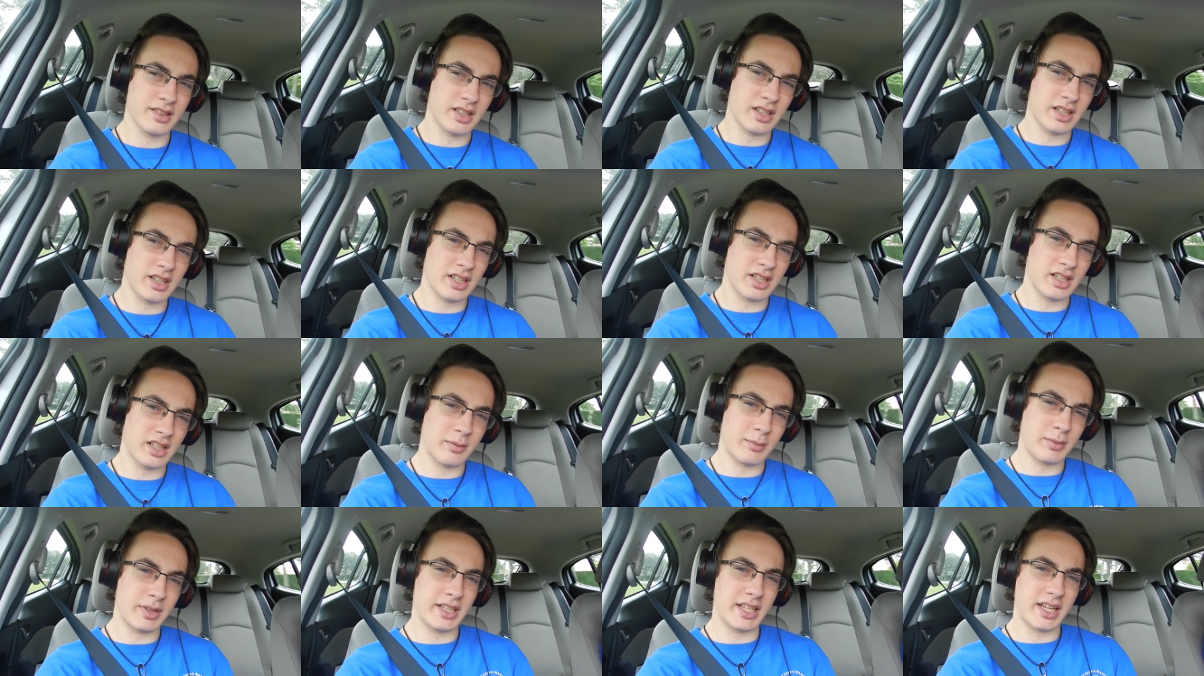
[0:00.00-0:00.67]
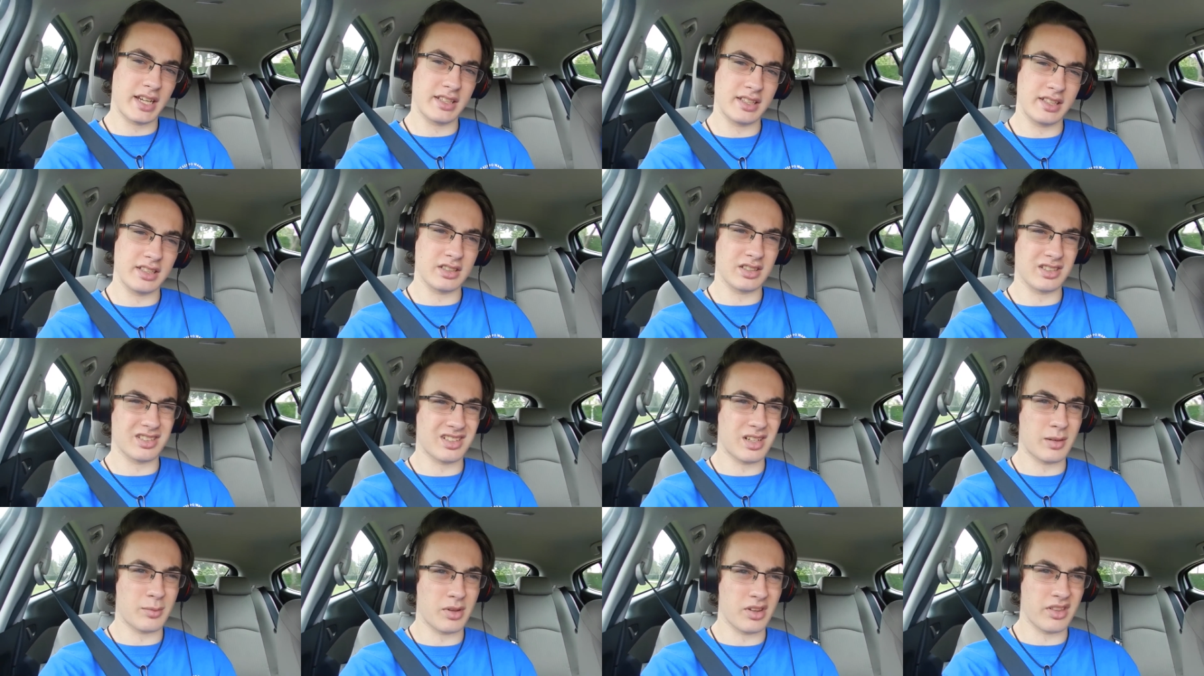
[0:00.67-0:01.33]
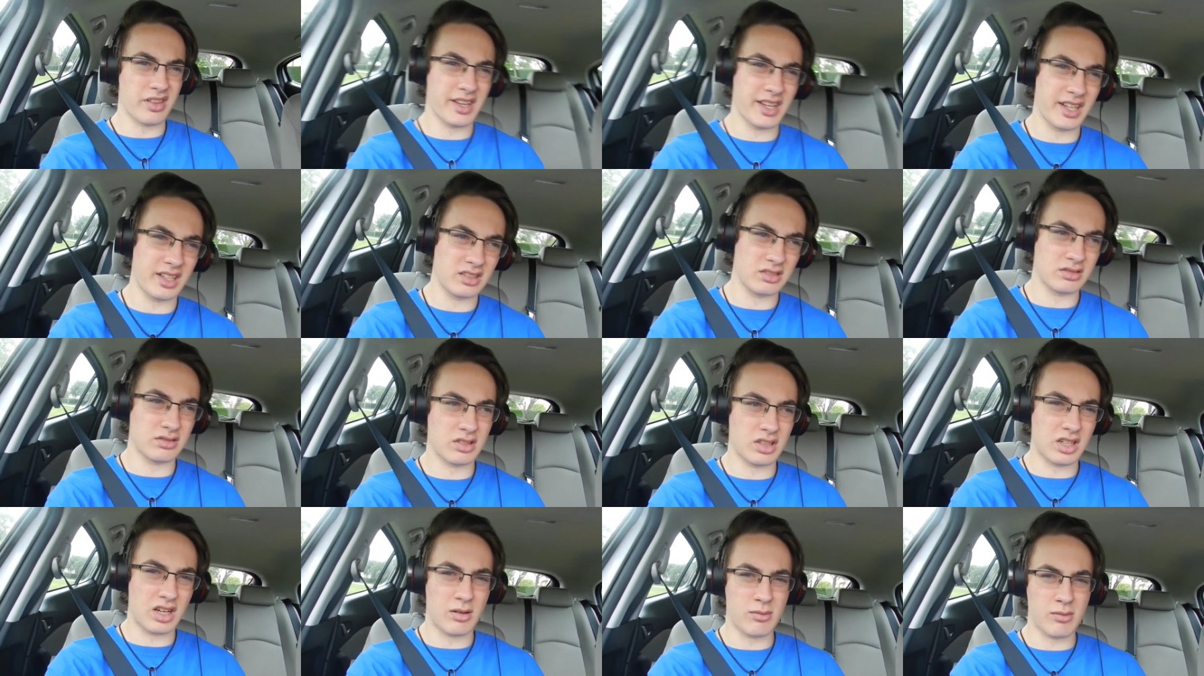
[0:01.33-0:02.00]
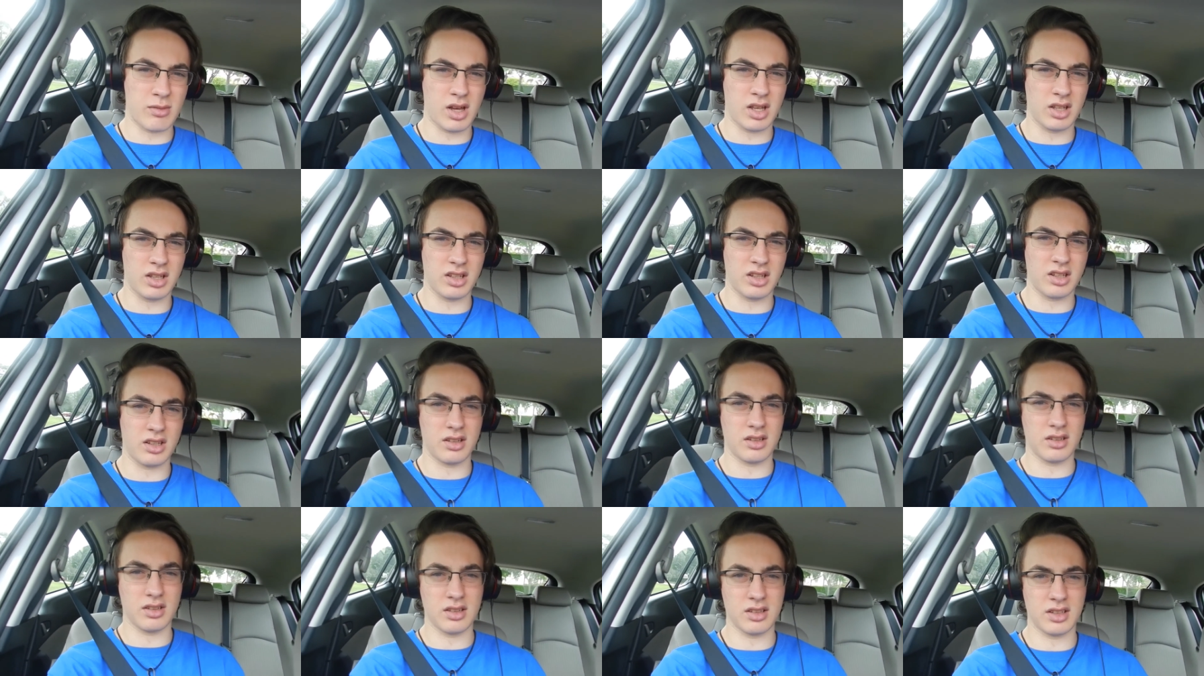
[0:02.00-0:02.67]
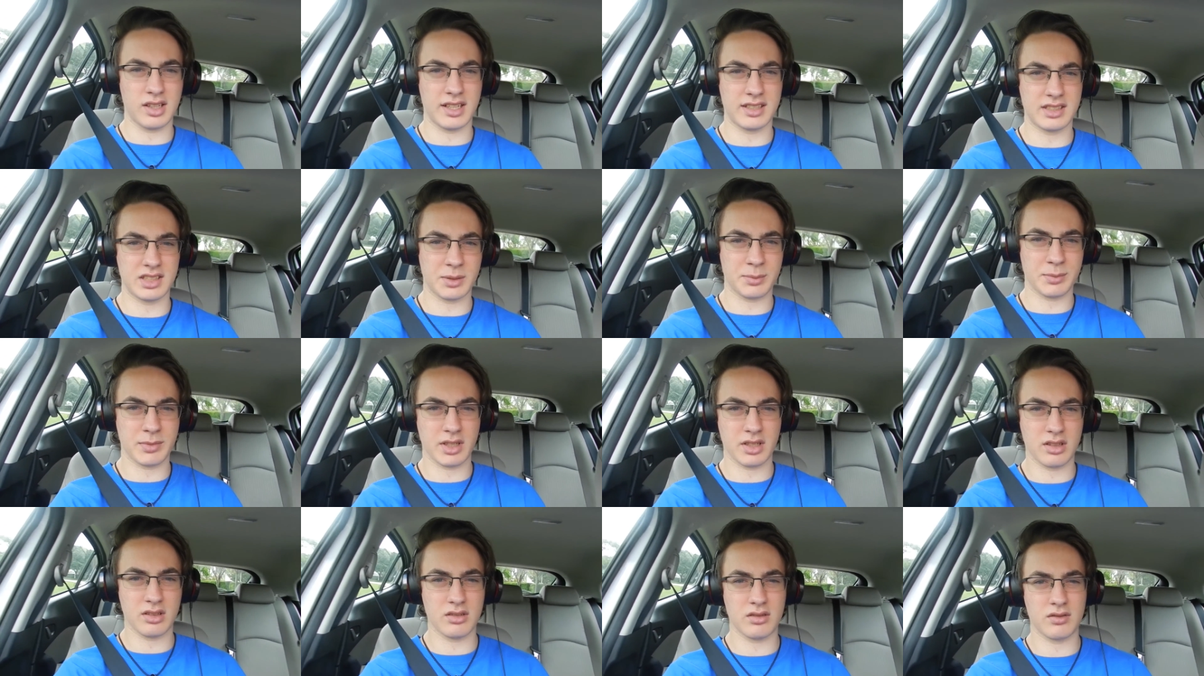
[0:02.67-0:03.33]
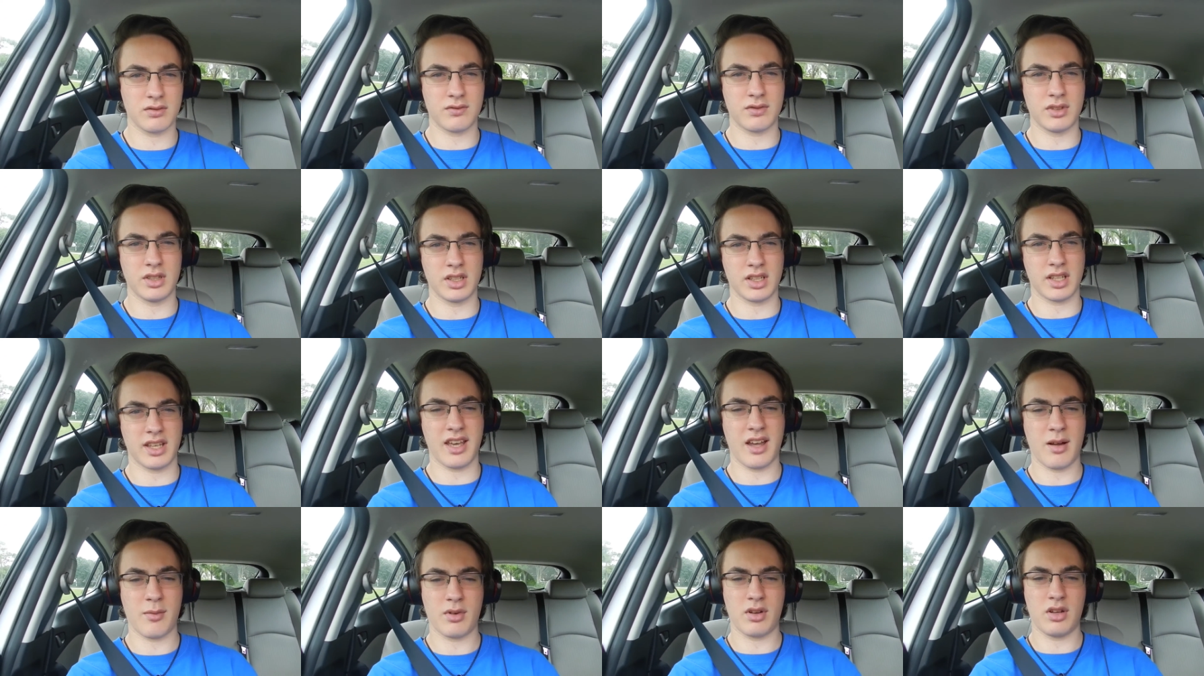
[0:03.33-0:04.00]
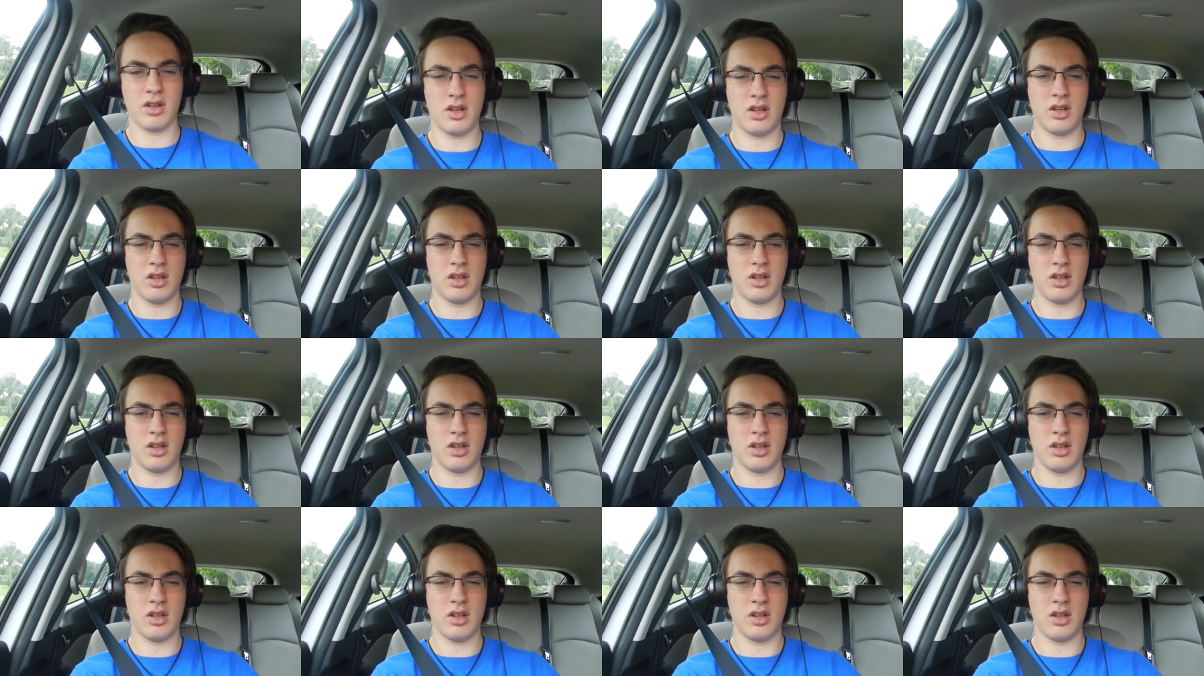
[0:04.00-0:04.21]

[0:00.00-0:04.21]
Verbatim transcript: Uh, my dad needed a couple things and I might catch something for the camera.